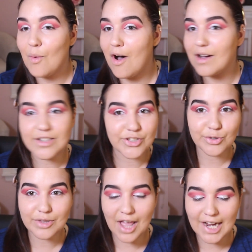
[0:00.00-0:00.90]
on
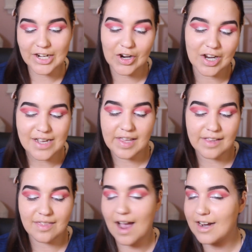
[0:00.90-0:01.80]
to liner.
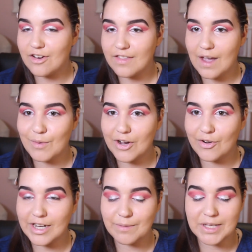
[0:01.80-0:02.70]
The liner that we're
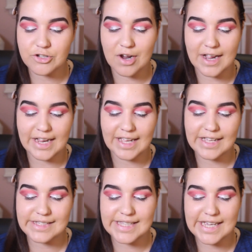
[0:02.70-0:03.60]
going to be trying
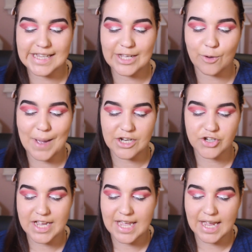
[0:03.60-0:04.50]
is the
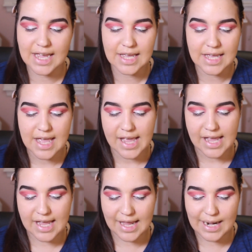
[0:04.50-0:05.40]
Cleopatra ink
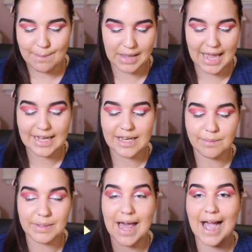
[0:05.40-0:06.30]
in
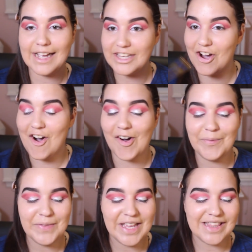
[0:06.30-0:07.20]
Blackety Black,
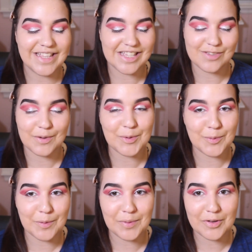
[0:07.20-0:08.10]
y'all. This is from
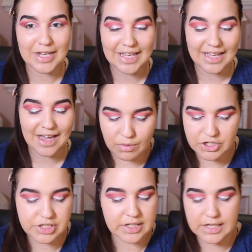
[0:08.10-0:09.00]
Uma Beauty. We're
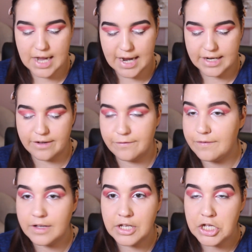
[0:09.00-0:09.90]
just gonna kind
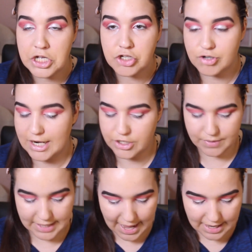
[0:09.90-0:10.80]
of try to do
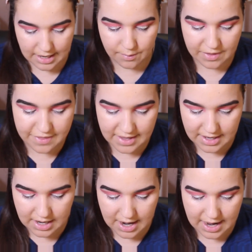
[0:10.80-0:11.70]
a cat eye with
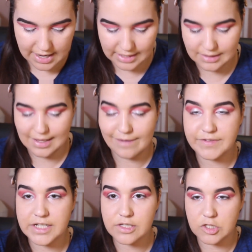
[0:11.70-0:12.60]
it. I
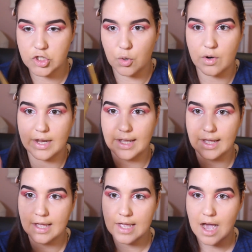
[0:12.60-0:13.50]
left it
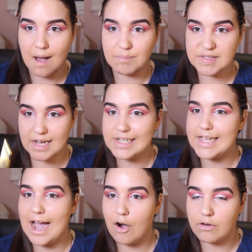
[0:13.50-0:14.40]
storing upside
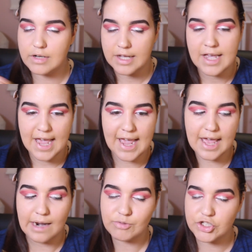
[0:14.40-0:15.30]
down
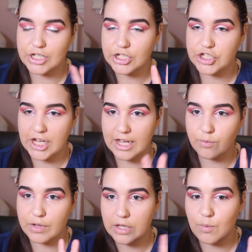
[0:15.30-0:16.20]
and I'm just gonna shake it
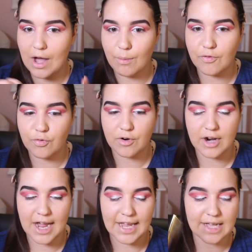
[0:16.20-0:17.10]
really well before
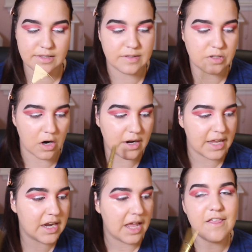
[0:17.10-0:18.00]
I get
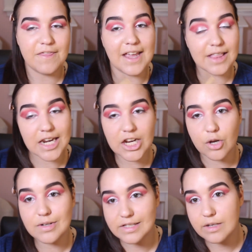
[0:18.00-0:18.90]
started. The thing that I
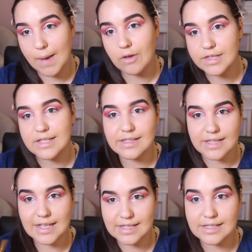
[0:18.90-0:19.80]
noticed about this is
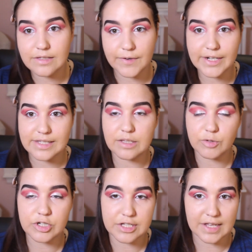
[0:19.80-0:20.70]
that this is very
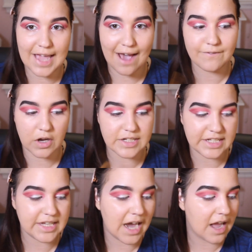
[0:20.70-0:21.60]
similar to the Kat Von
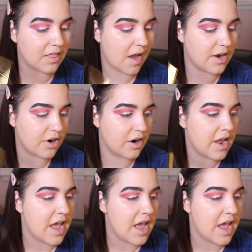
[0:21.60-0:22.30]
D eyeliner